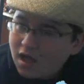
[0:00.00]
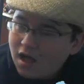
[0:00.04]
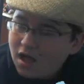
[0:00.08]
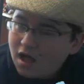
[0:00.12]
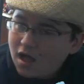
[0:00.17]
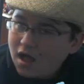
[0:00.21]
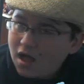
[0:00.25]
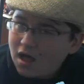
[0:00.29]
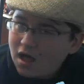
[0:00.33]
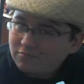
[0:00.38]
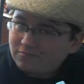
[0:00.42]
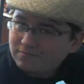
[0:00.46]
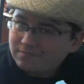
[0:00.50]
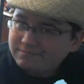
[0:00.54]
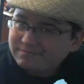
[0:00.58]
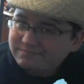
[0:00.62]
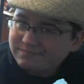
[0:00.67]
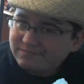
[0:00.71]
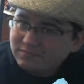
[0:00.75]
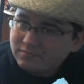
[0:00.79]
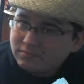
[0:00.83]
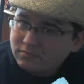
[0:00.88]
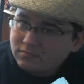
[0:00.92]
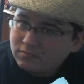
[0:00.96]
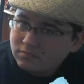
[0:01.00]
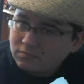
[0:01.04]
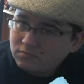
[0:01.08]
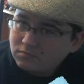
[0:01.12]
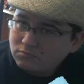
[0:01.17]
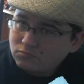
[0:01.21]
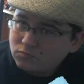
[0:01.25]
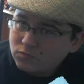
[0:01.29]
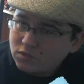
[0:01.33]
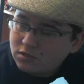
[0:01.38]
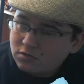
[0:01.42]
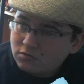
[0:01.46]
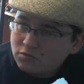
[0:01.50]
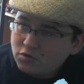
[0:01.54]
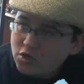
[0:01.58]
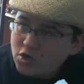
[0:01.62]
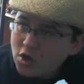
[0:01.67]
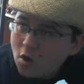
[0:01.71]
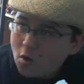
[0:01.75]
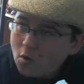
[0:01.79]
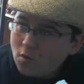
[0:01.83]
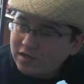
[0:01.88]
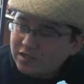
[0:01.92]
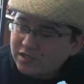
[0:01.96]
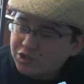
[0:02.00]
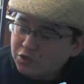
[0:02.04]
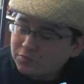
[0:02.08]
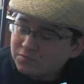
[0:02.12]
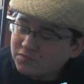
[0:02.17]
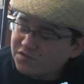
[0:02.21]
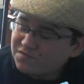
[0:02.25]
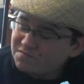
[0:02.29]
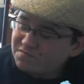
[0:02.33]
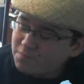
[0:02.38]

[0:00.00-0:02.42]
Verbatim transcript: Um, you, is that what you mean? No, in terms of